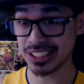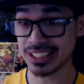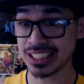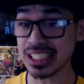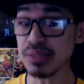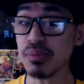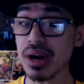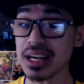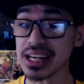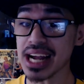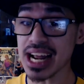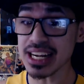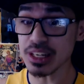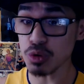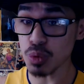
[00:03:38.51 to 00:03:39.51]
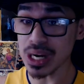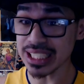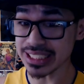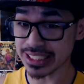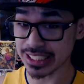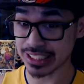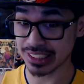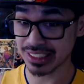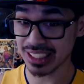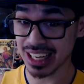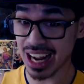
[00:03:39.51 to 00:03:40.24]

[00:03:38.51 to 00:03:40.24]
she might have gotten arrested.